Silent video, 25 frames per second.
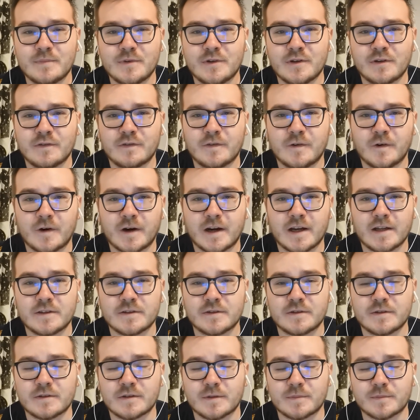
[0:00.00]
Don't forget
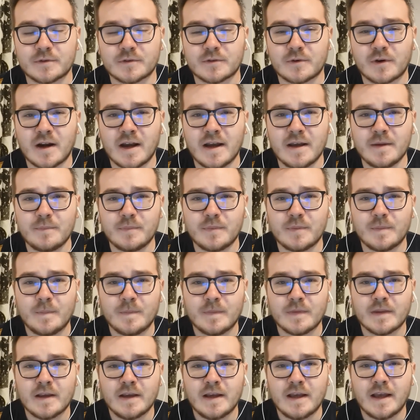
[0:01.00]
to subscribe
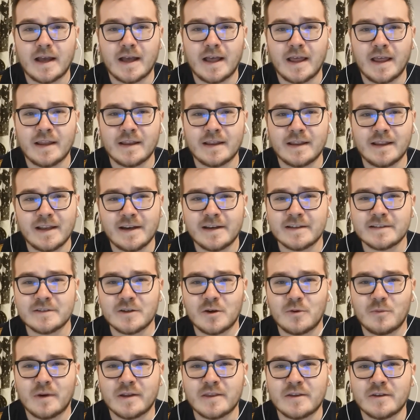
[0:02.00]
and let us
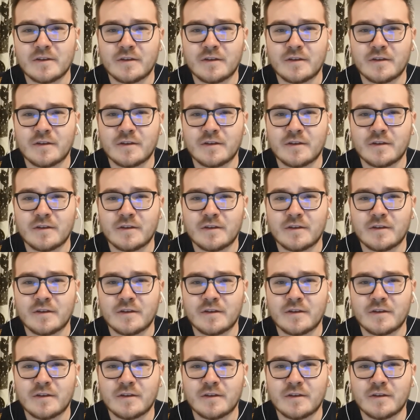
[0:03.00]
know what